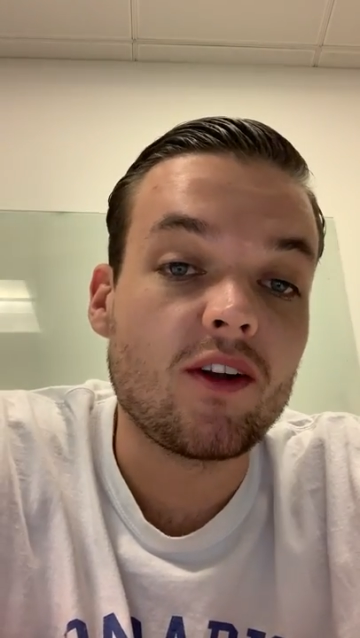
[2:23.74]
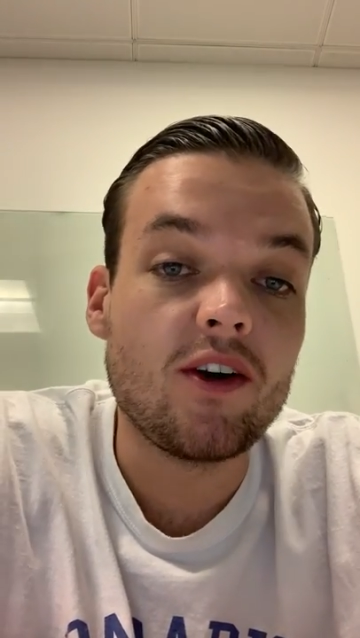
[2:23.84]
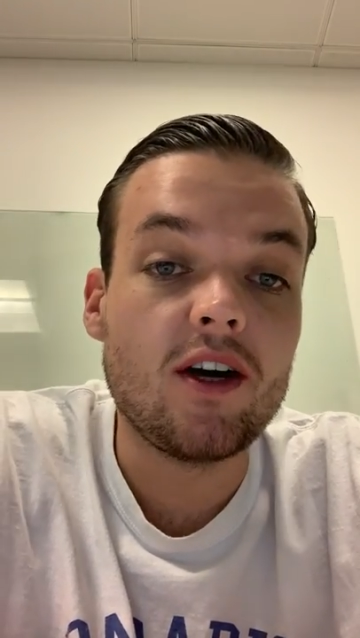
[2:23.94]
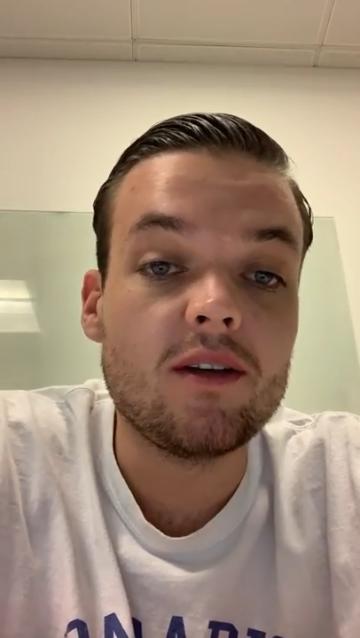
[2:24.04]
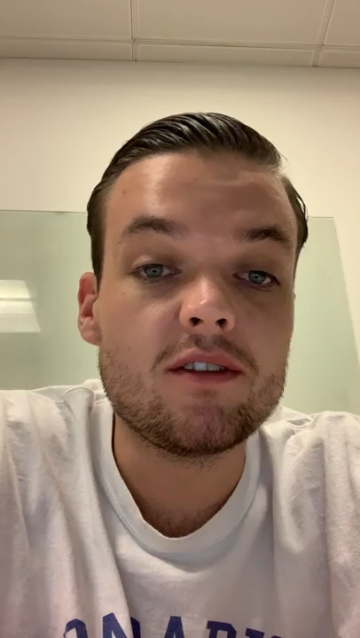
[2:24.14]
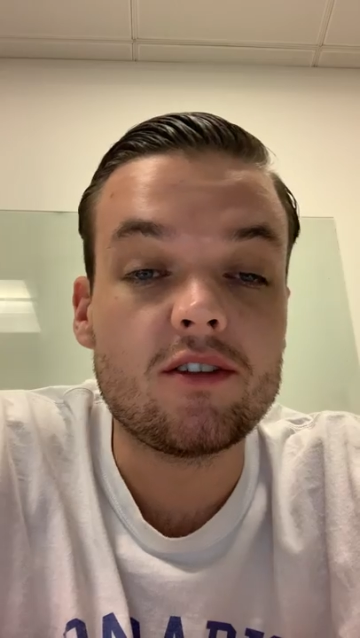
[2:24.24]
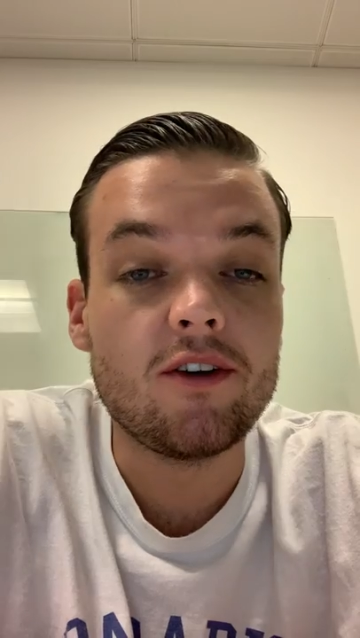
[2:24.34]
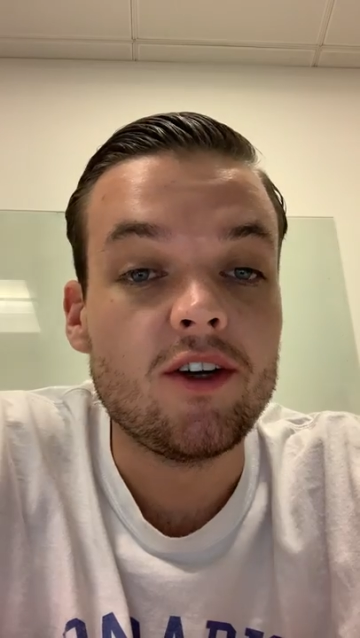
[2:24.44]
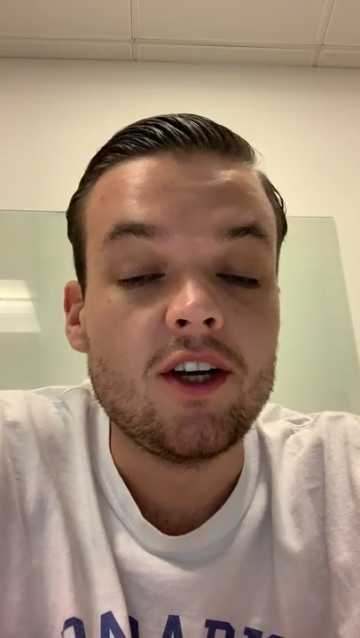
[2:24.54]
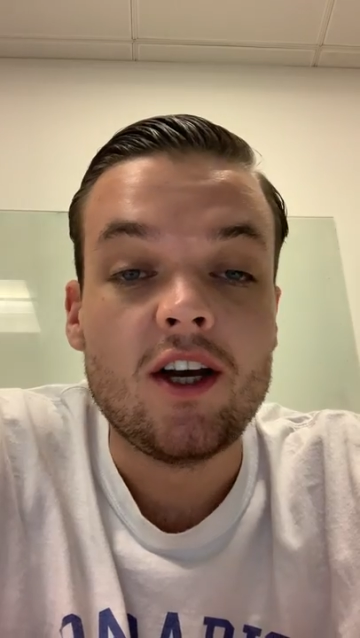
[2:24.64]
Uh, so
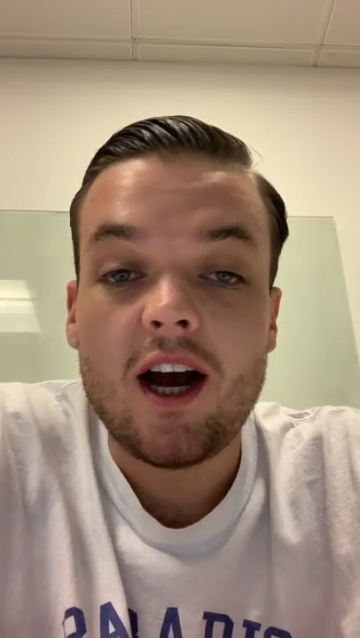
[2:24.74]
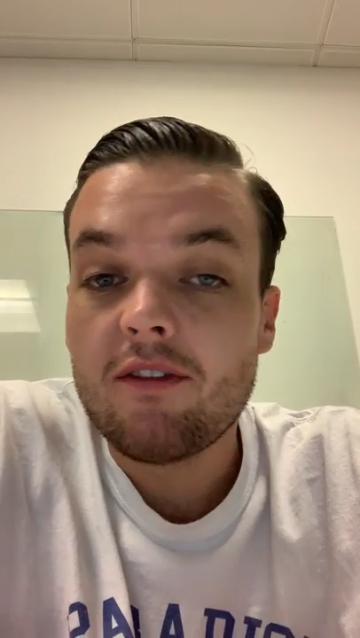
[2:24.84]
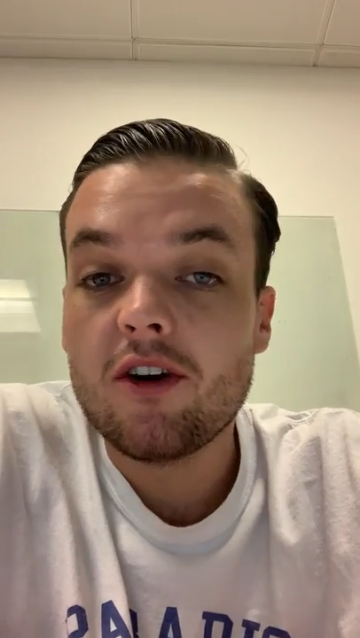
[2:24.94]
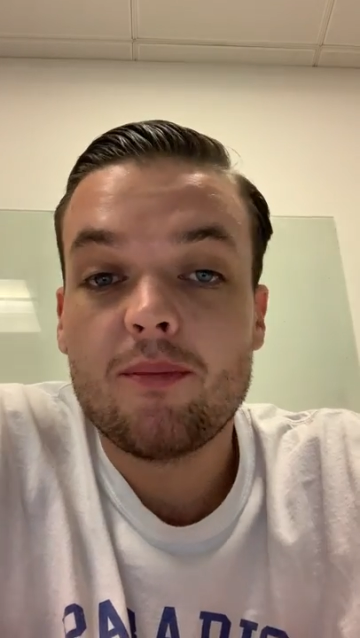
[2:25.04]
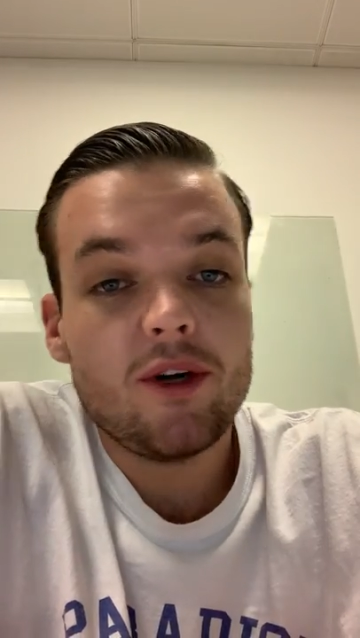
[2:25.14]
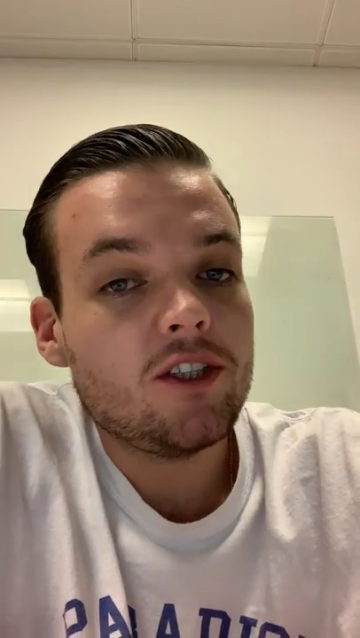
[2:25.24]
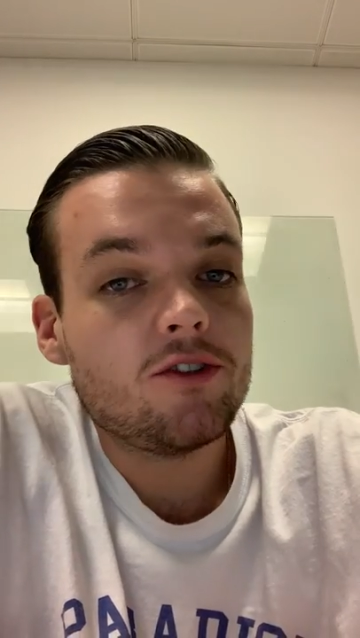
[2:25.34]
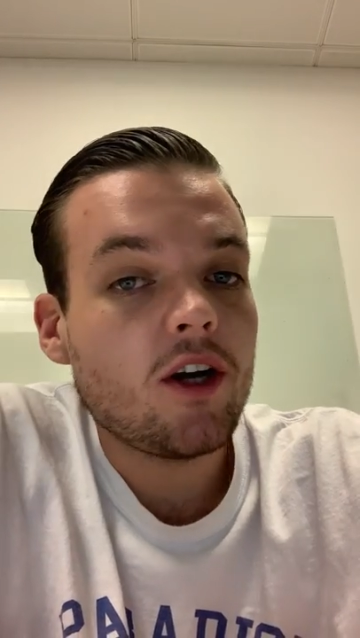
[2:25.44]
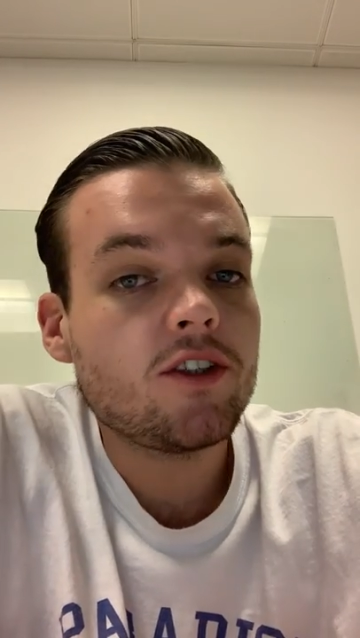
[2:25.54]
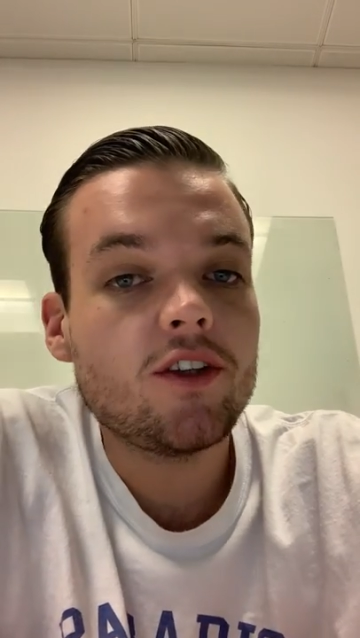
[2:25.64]
I've got a pretty
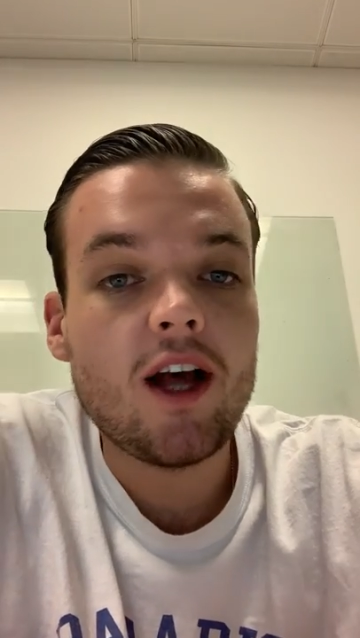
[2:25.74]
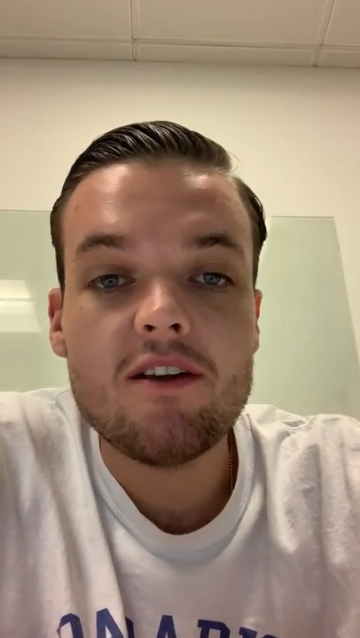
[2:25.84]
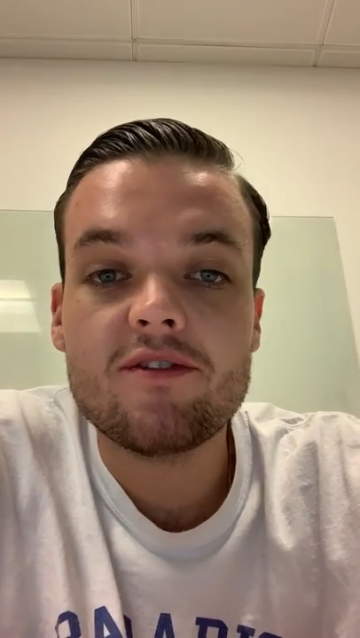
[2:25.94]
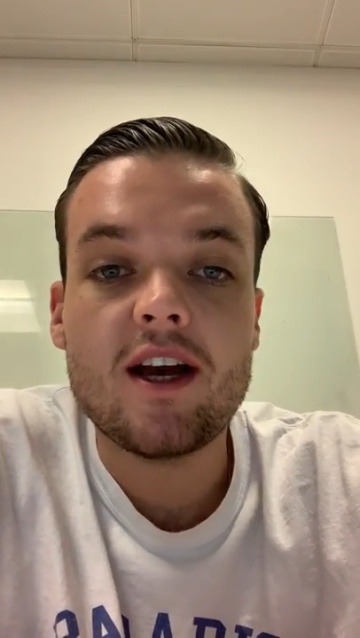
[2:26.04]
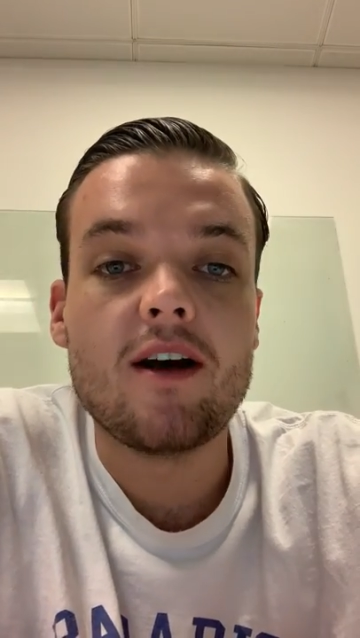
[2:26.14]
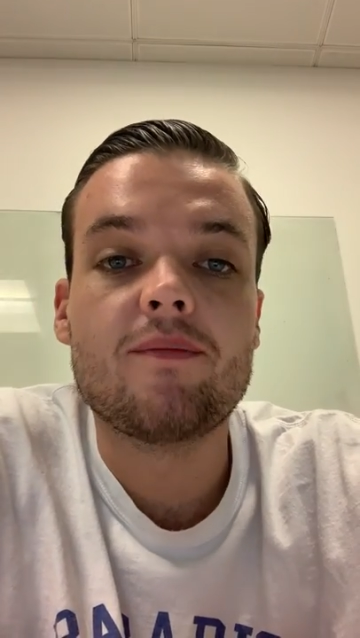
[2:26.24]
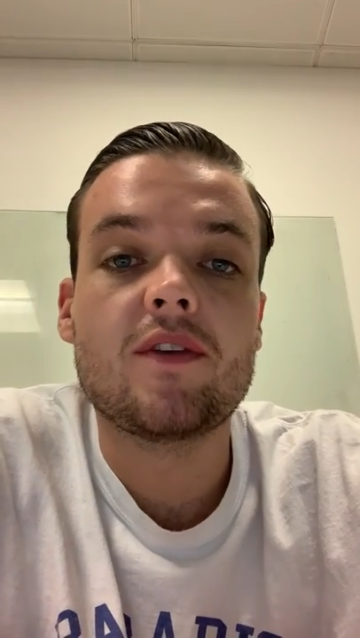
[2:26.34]
structured life now.